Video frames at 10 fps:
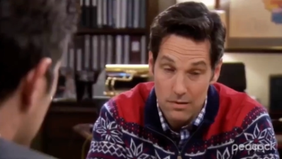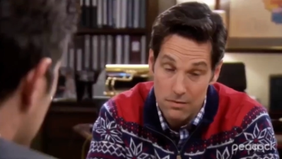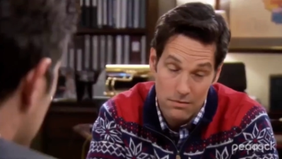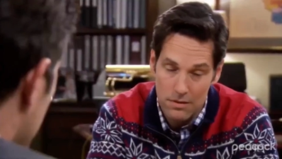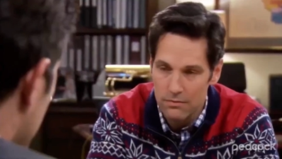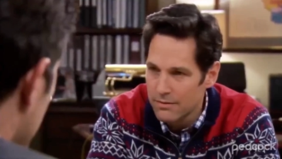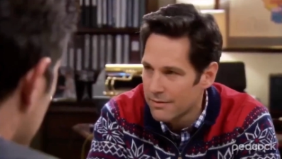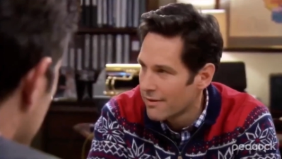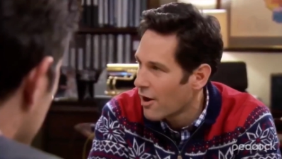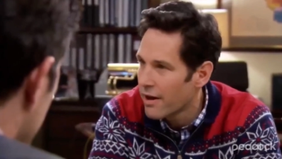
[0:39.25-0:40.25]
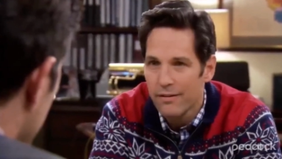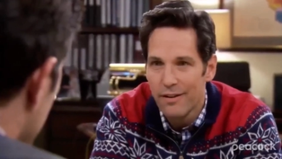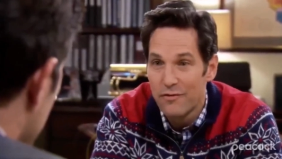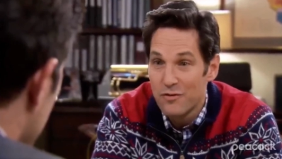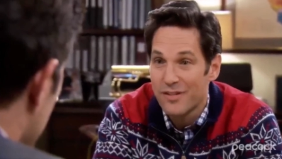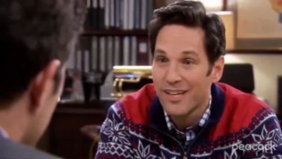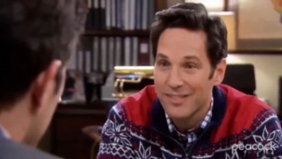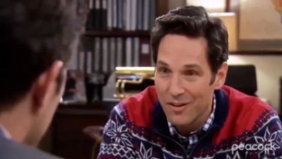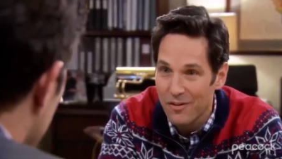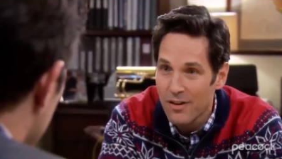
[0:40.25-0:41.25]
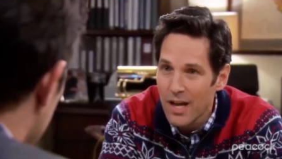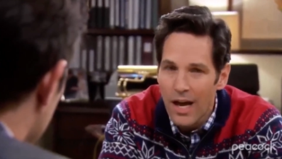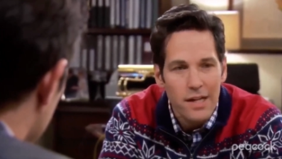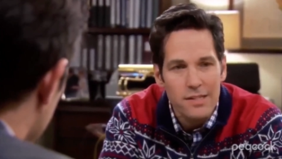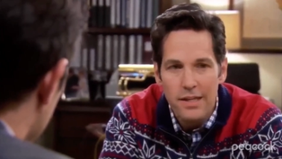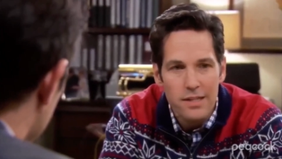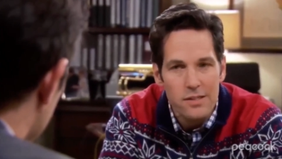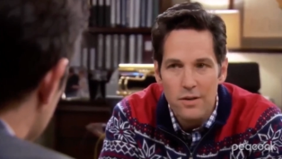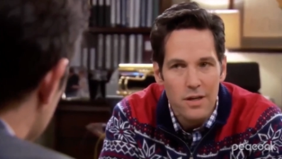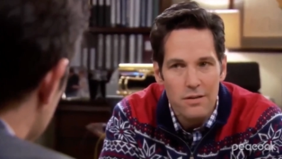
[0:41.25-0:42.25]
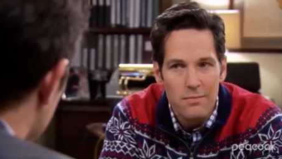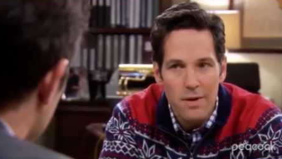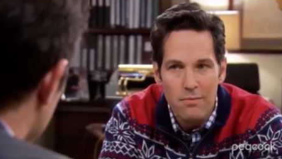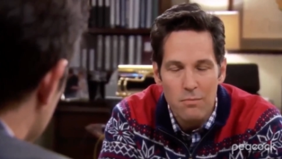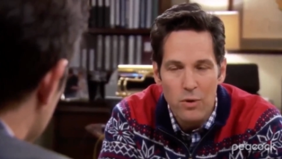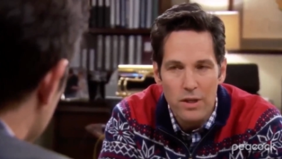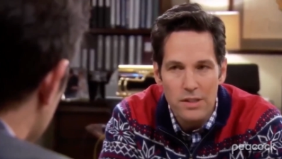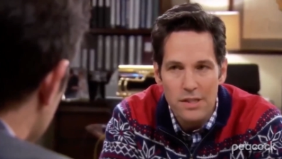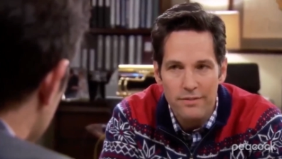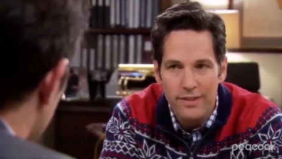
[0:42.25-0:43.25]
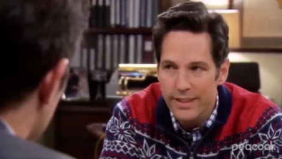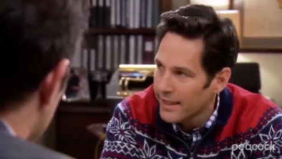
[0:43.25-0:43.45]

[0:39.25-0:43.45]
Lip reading: Oh, well. Alright, if you say so. I tell you, it's so hard to remember boring stuff like